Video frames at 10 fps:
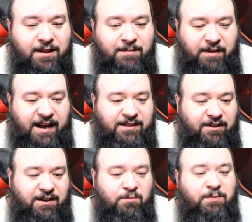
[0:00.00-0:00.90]
But I
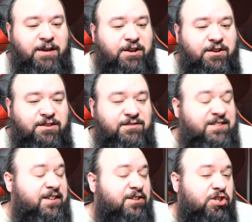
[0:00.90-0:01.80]
thought it would be good to
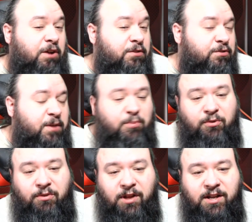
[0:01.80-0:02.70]
still show you the
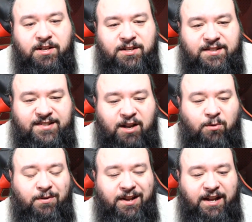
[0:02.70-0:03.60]
pull.
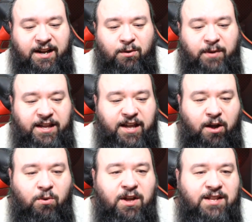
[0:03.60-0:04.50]
So here we
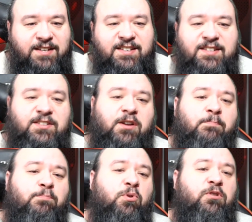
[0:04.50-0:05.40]
go. This is a
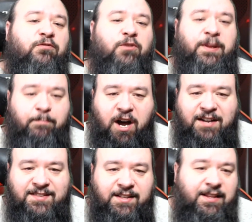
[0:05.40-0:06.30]
pull for the
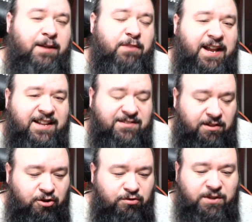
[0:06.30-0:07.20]
Boxing Day Bonanza
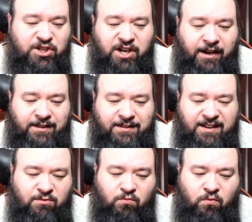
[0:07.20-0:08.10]
loot, which I
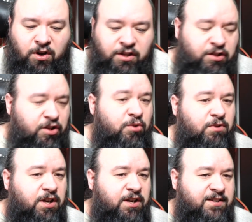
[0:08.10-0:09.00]
didn't want to do
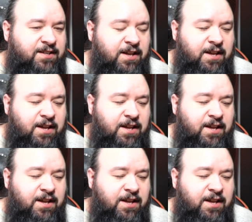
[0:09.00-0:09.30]
because